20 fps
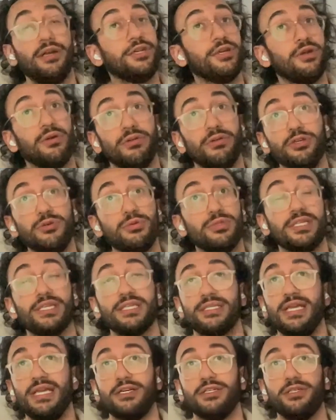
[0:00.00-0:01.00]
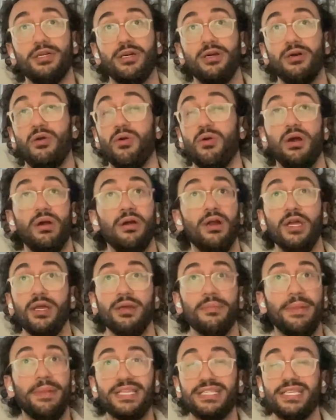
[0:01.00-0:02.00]
you're new to the sector or
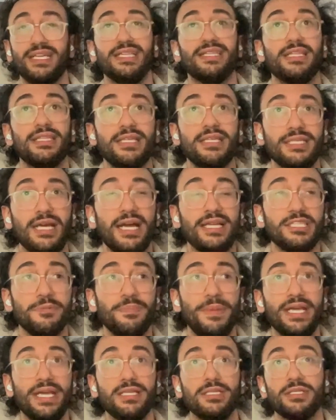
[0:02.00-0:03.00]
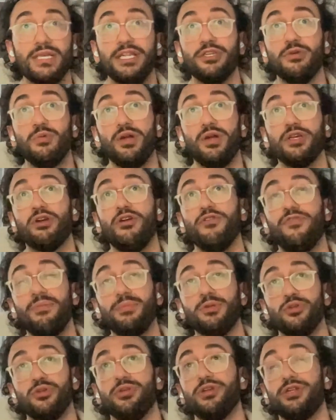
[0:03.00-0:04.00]
basic in the design space, and you want to go
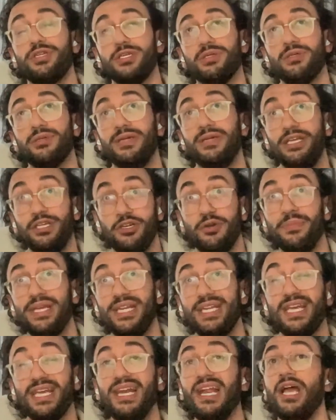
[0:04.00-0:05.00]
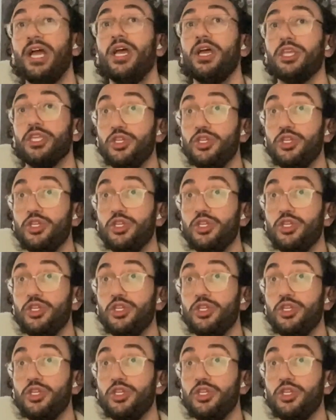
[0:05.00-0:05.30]
from junior to intermediate,